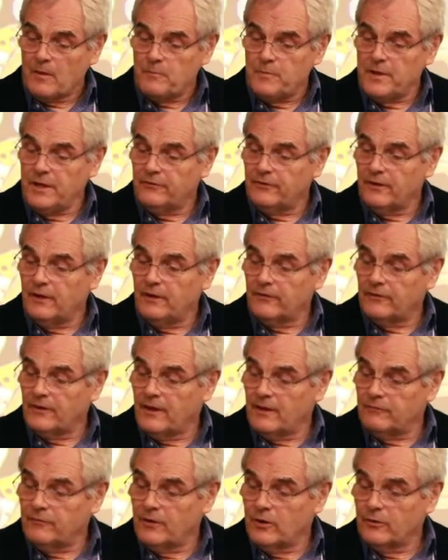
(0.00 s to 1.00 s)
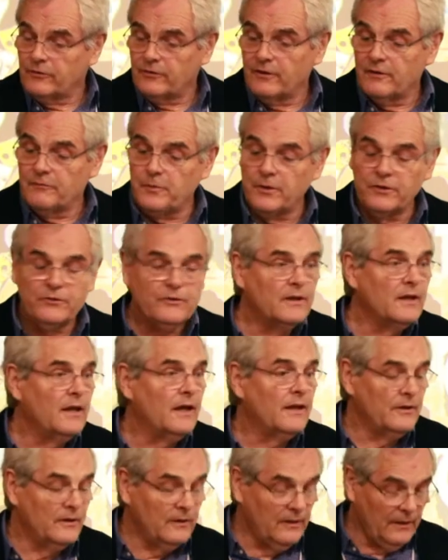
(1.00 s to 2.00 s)
pieces that folks have put
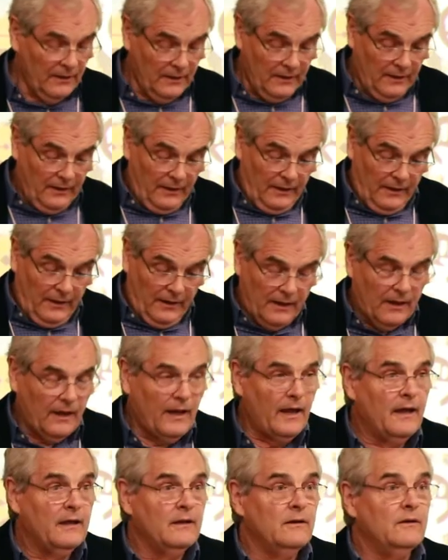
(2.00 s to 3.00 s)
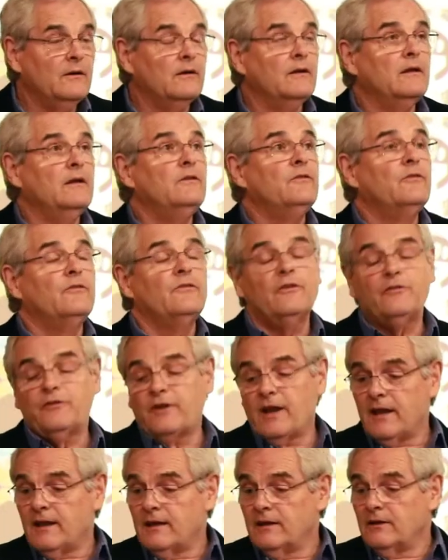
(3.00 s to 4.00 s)
together. And it's
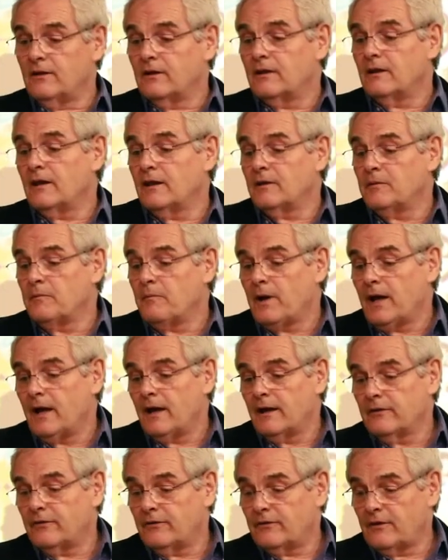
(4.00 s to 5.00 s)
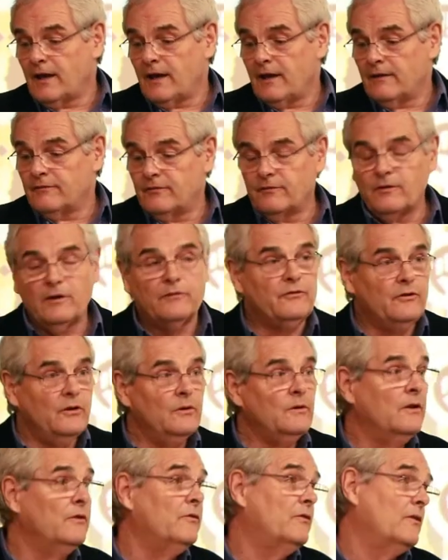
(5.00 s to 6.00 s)
sustained, again, by staff of
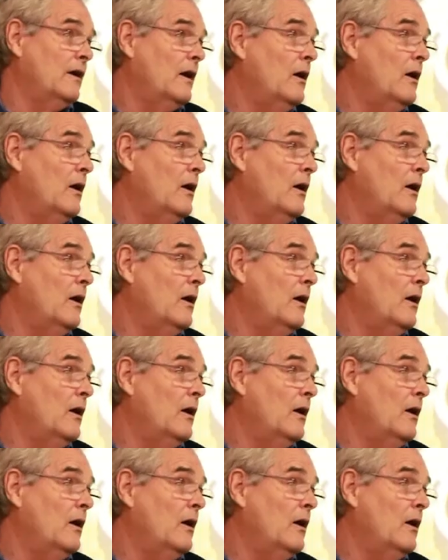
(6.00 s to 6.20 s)
students,